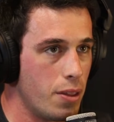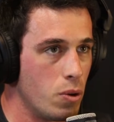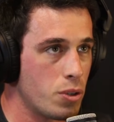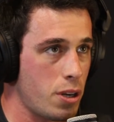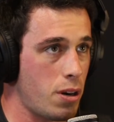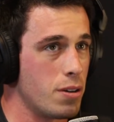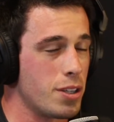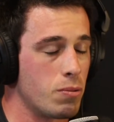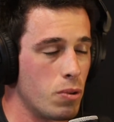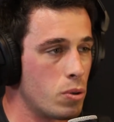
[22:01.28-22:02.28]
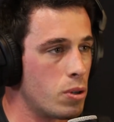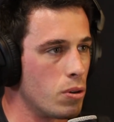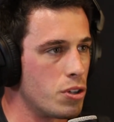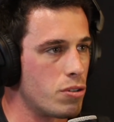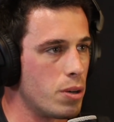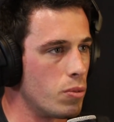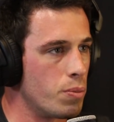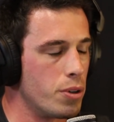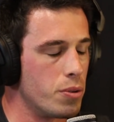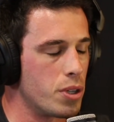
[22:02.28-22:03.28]
those cars in road course trim were
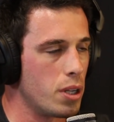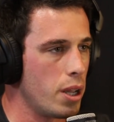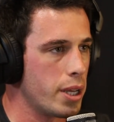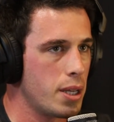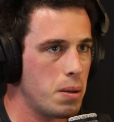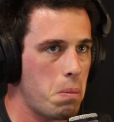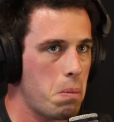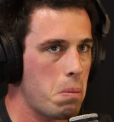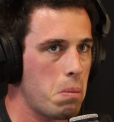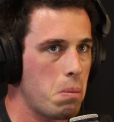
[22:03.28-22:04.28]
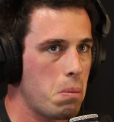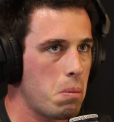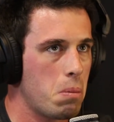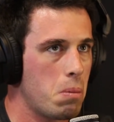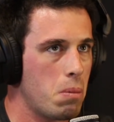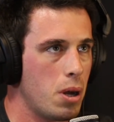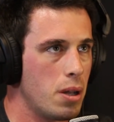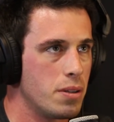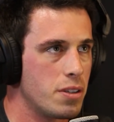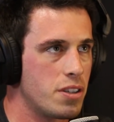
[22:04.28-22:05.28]
producing like
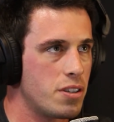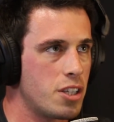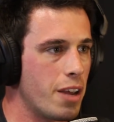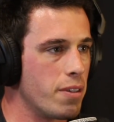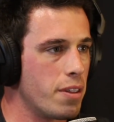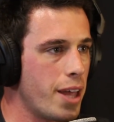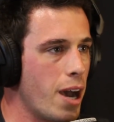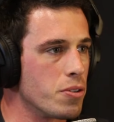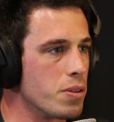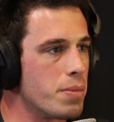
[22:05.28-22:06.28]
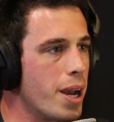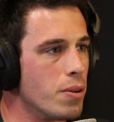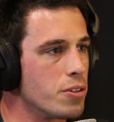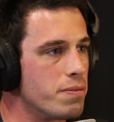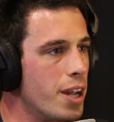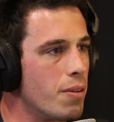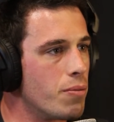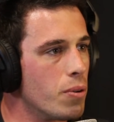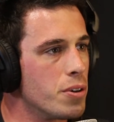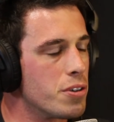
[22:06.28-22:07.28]
7,000 pounds of
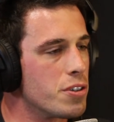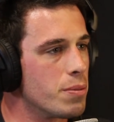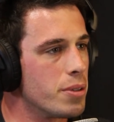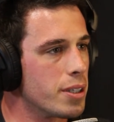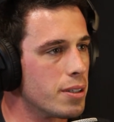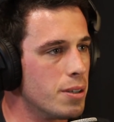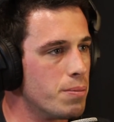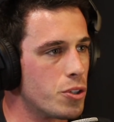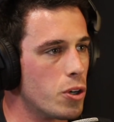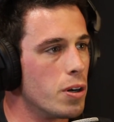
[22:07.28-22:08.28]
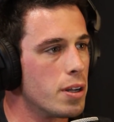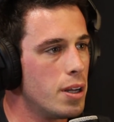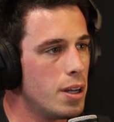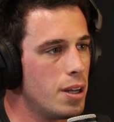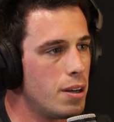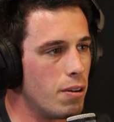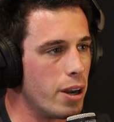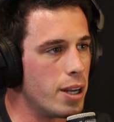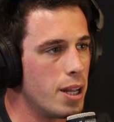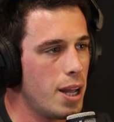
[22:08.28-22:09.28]
downforce or something absurd,
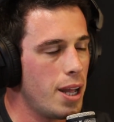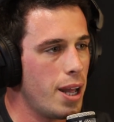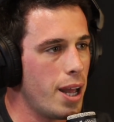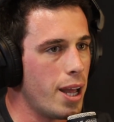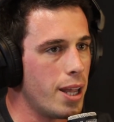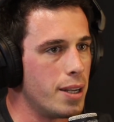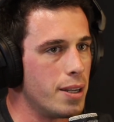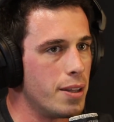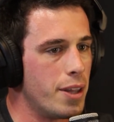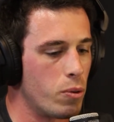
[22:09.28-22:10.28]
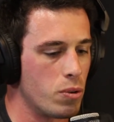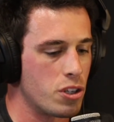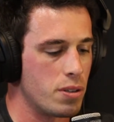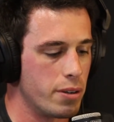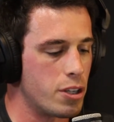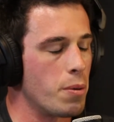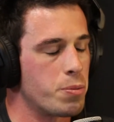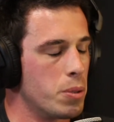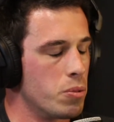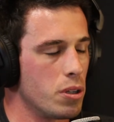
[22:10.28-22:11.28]
right? And their top
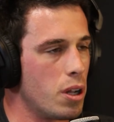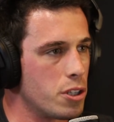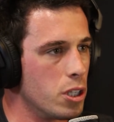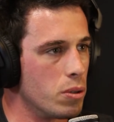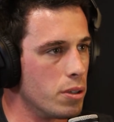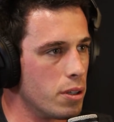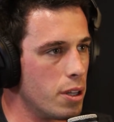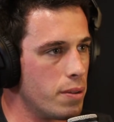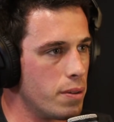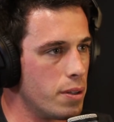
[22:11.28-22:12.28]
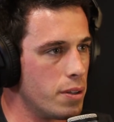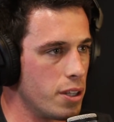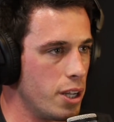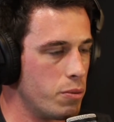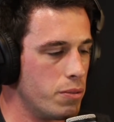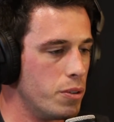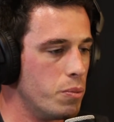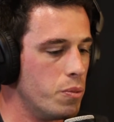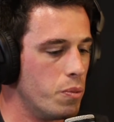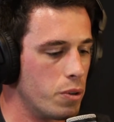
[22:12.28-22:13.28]
speed was a lot slower than like
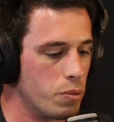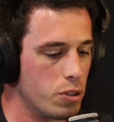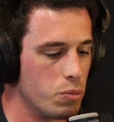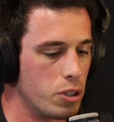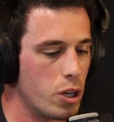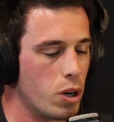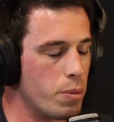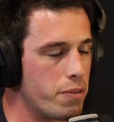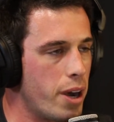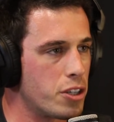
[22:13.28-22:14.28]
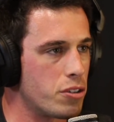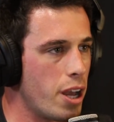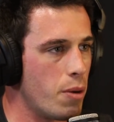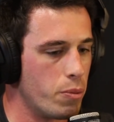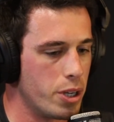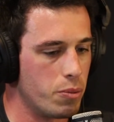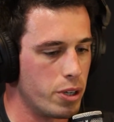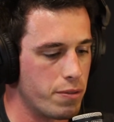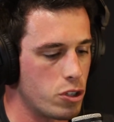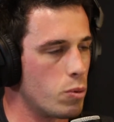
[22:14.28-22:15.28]
we're going a bit faster now, but we
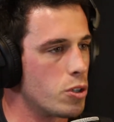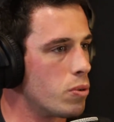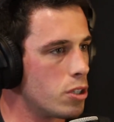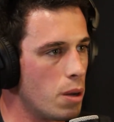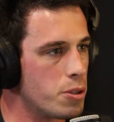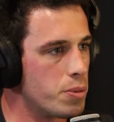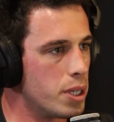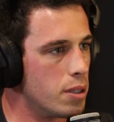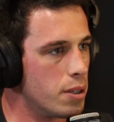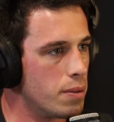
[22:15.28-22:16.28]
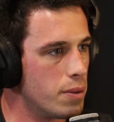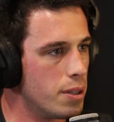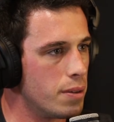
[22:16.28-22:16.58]
have so much more top speed than